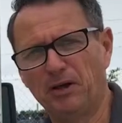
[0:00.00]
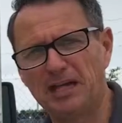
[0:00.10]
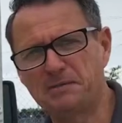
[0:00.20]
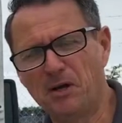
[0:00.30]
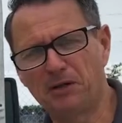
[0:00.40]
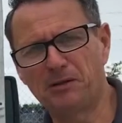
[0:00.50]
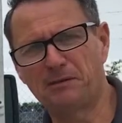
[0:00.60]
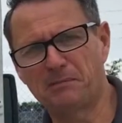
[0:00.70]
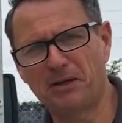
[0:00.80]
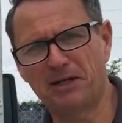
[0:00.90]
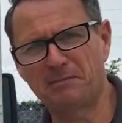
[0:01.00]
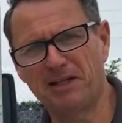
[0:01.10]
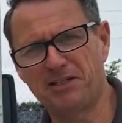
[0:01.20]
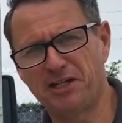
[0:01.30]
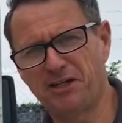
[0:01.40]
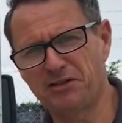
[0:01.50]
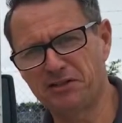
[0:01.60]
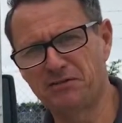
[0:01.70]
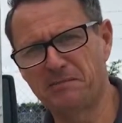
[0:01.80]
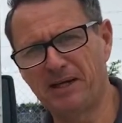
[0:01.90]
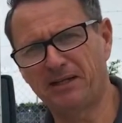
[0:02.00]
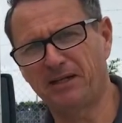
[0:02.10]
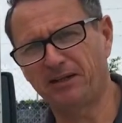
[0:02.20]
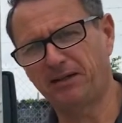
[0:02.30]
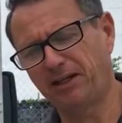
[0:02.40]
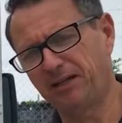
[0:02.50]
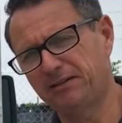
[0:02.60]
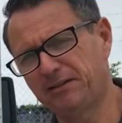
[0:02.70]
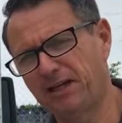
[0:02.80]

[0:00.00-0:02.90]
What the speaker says: My name's Michael, I'm the product manager here at Silverback Ratchet Tie-Down.